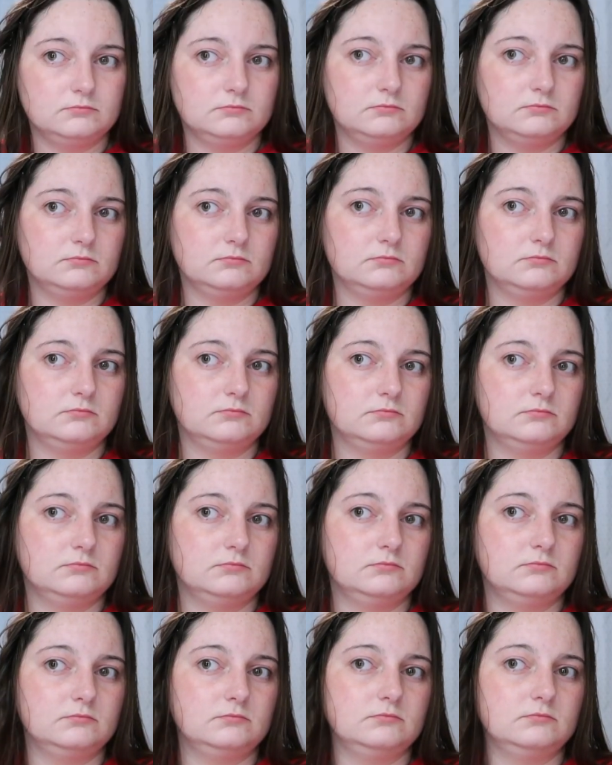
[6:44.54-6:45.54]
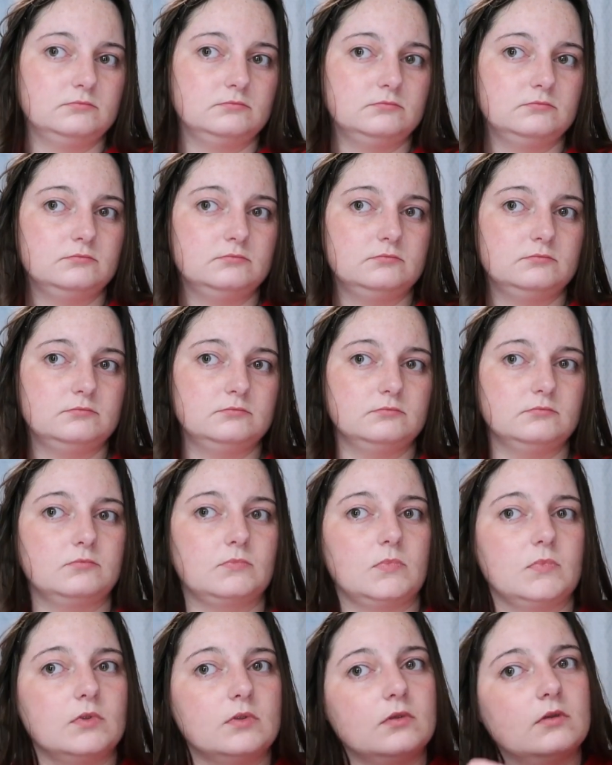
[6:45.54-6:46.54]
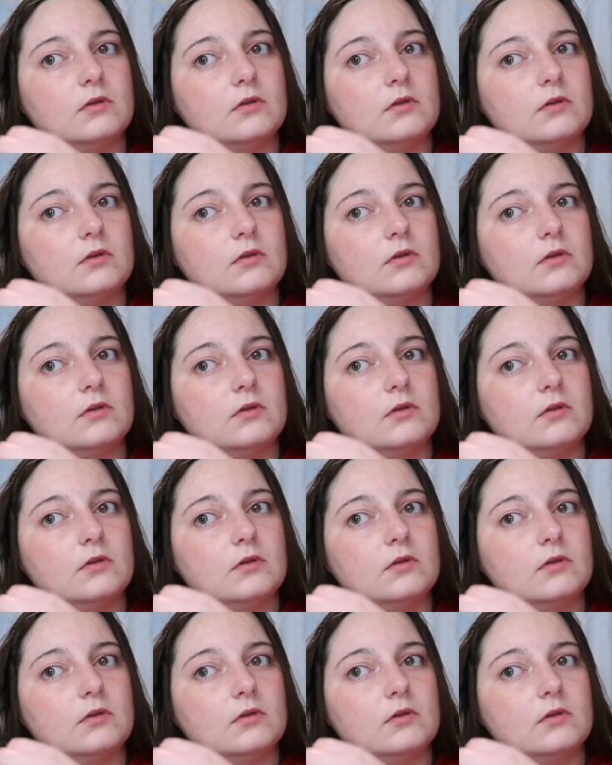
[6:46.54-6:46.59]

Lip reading: Nothing is said.